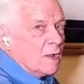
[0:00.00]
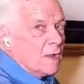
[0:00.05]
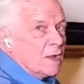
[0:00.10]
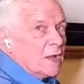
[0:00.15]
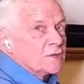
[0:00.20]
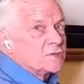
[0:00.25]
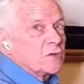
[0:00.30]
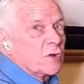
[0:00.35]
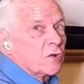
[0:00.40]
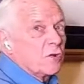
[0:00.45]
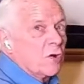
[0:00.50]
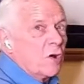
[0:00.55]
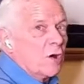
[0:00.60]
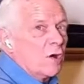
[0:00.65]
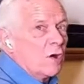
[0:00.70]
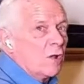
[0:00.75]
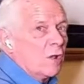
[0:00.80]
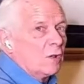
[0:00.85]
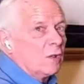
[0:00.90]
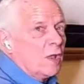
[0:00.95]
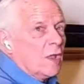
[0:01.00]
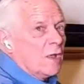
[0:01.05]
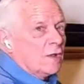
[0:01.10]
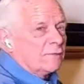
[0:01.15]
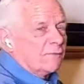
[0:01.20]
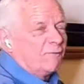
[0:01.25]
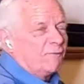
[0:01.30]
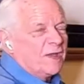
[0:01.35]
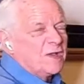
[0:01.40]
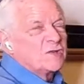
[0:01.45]
It's a call to
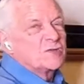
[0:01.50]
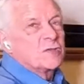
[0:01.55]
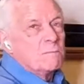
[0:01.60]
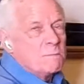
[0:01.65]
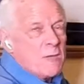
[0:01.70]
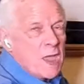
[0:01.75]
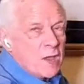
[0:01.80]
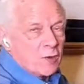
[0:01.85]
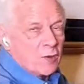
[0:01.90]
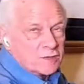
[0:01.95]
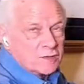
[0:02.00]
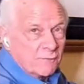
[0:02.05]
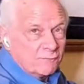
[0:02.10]
face the makers